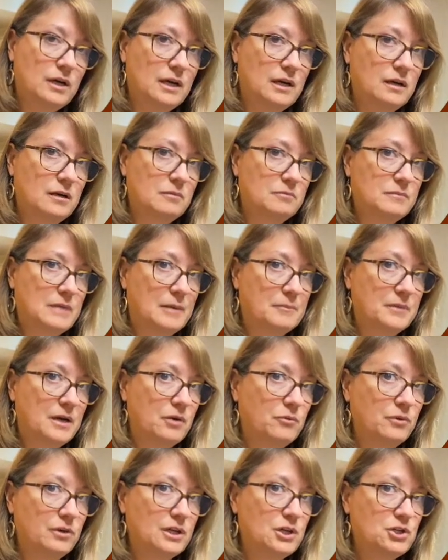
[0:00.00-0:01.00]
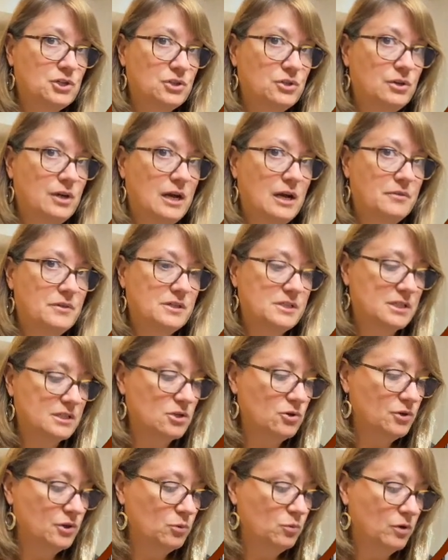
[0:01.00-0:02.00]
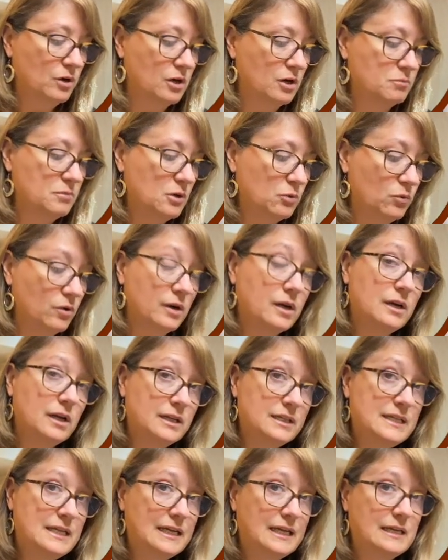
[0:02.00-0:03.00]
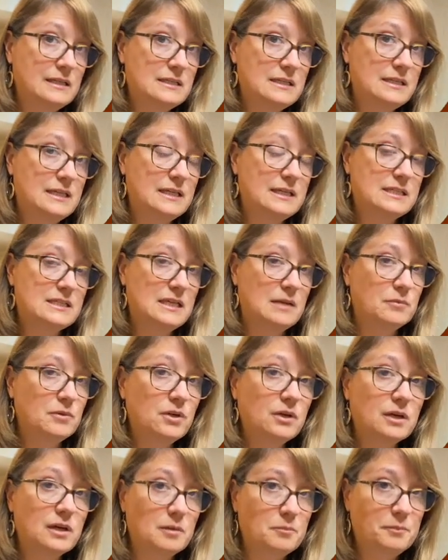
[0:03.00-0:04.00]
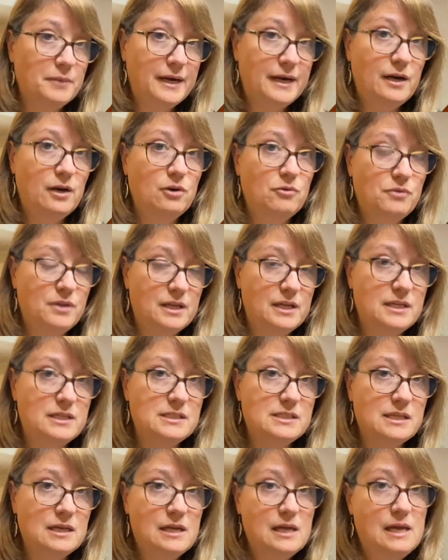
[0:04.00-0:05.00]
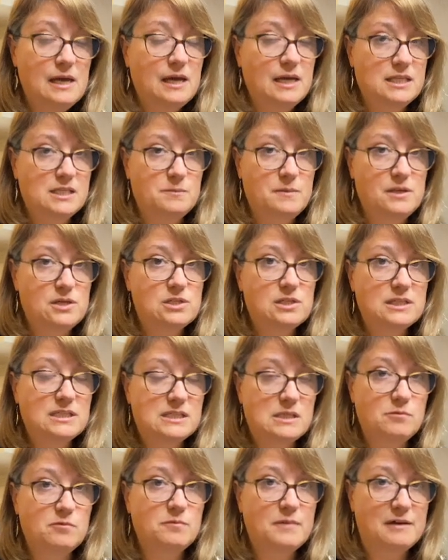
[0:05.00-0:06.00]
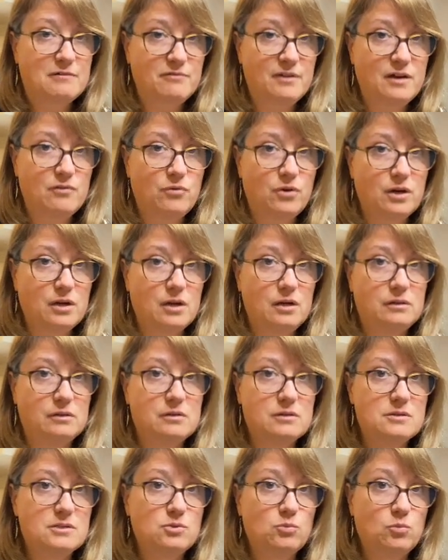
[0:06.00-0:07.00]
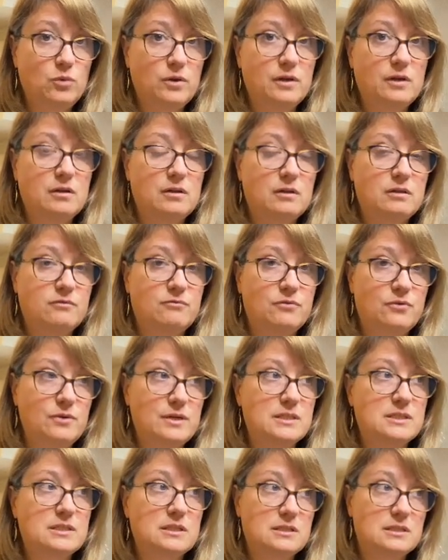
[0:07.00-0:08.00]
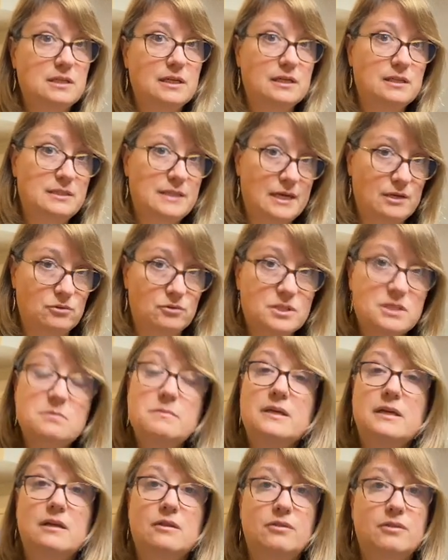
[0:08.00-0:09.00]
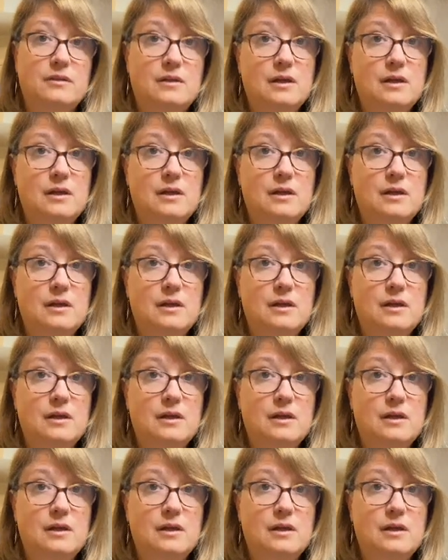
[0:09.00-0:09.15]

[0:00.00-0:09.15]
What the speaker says: I'm not really sure how this is going to work, but we're going to dig into this, and I'm going to compare these, especially some of my favorite colors, with, for instance, like a Daniel Smith,